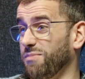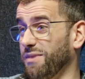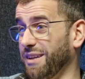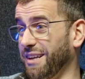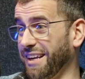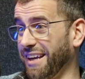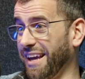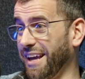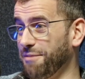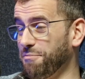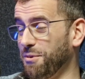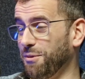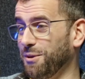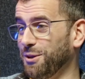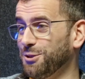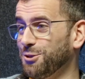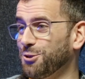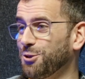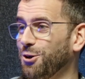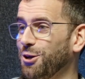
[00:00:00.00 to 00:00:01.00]
and again, maybe
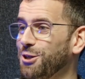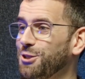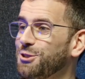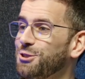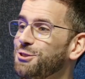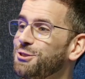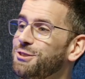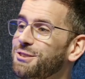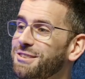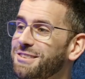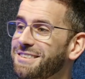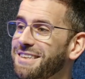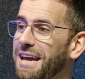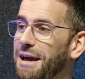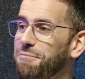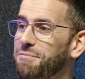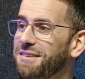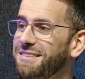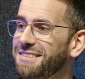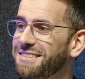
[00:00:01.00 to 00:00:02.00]
the Scottish
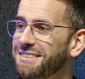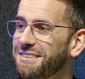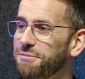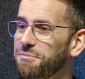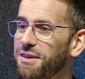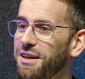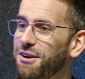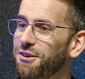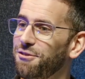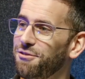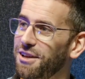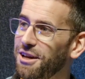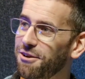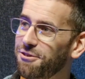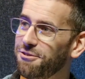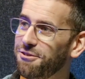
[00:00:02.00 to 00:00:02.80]
scepticism there of like,